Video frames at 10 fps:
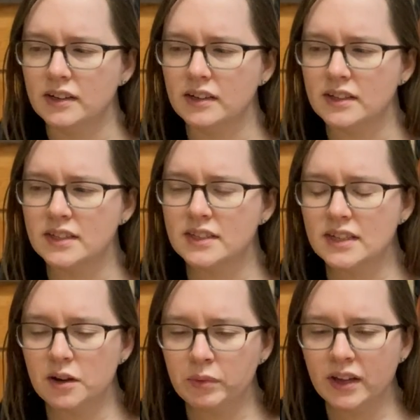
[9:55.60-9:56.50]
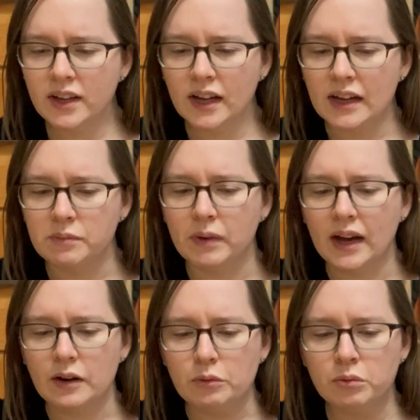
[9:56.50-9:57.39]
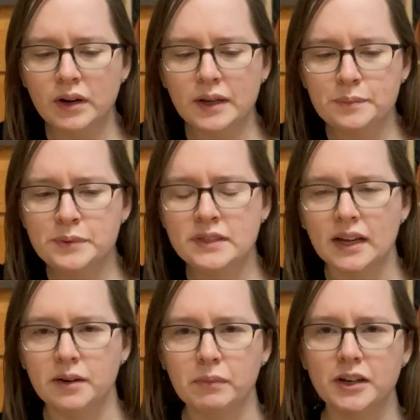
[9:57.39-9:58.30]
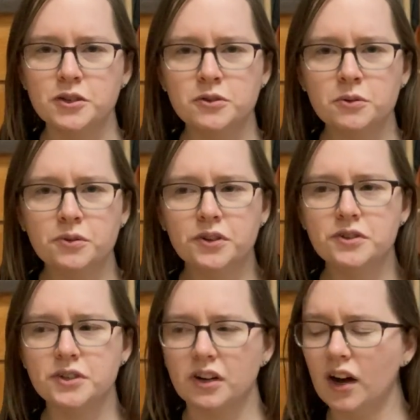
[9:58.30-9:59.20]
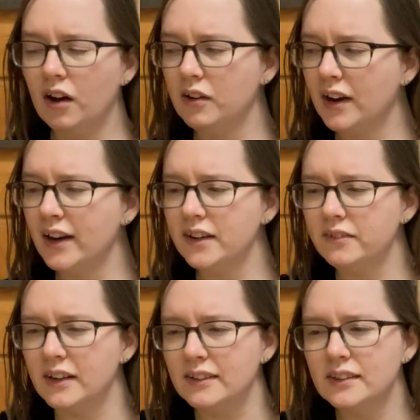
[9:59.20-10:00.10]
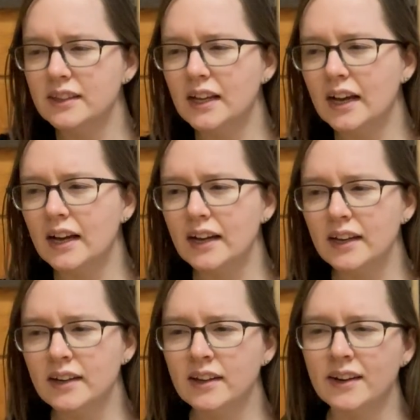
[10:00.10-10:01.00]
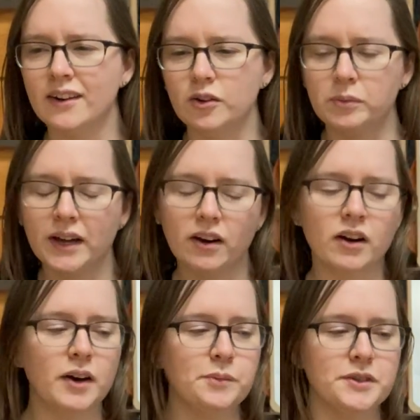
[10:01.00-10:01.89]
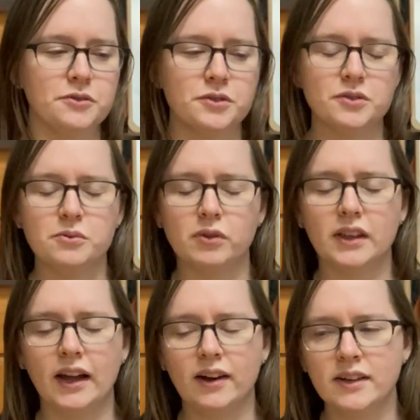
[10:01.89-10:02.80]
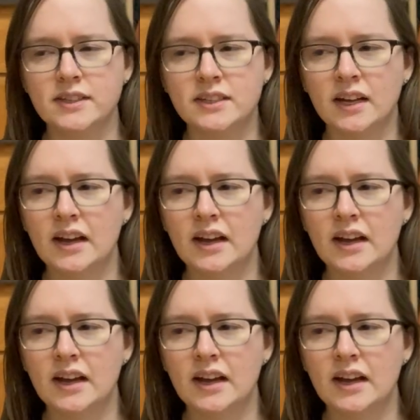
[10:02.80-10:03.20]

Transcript: stomach and my ribs and my shoulders are all kind of in a line, and I know my arms are so relaxed.